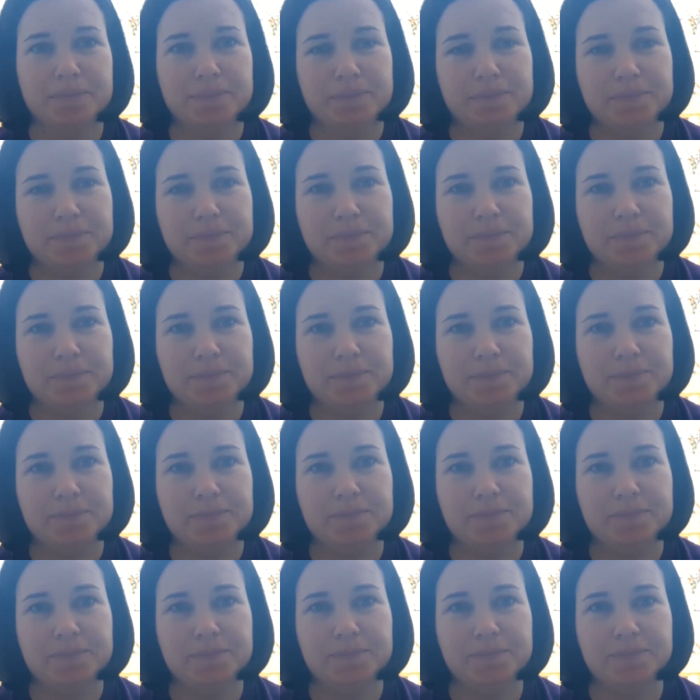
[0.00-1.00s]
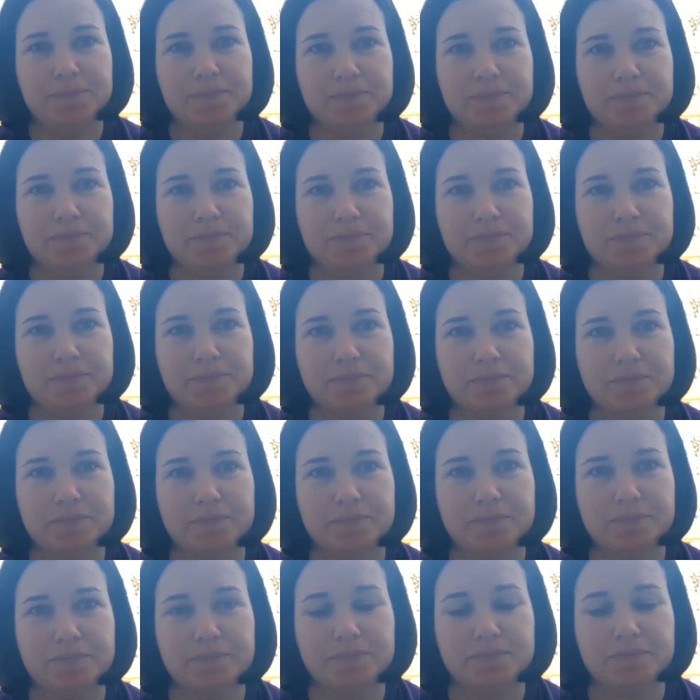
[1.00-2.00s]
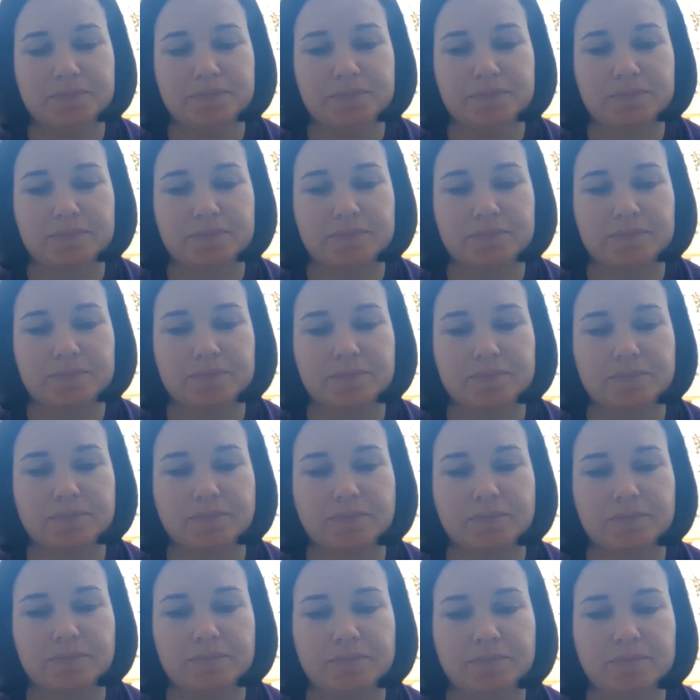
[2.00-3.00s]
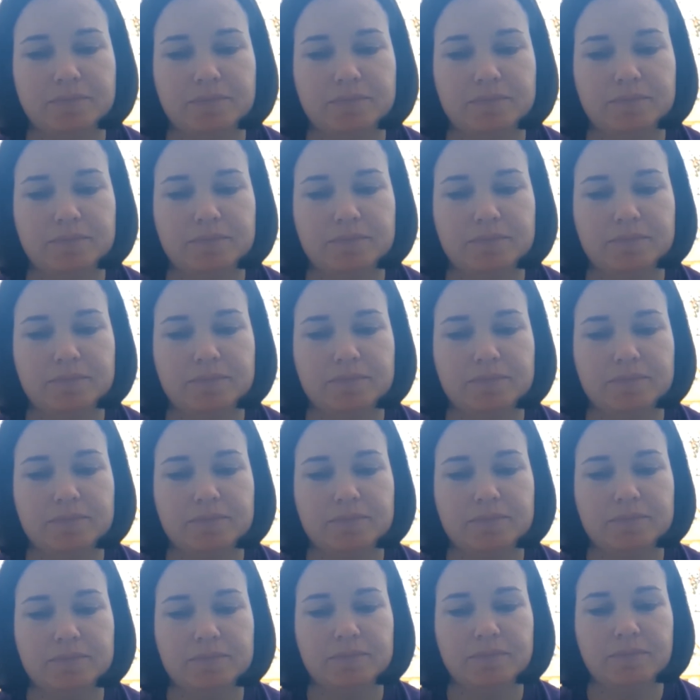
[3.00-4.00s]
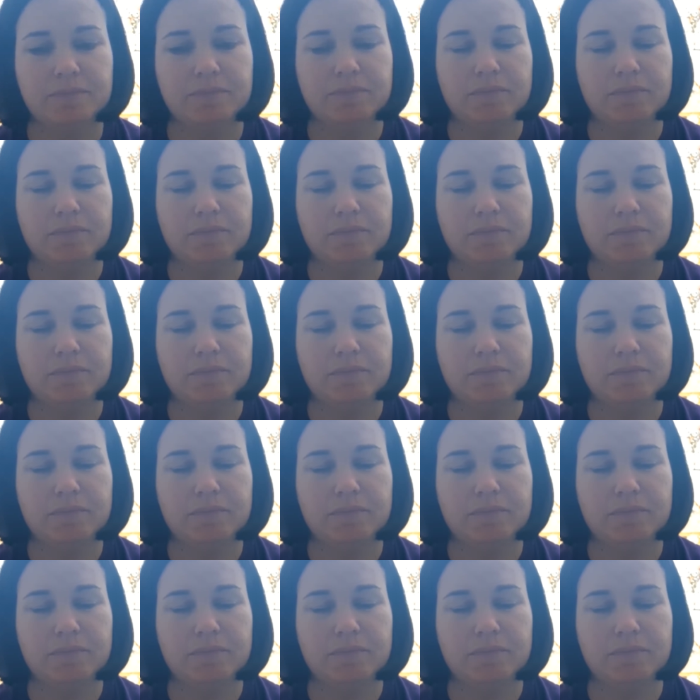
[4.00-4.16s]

Nothing is said.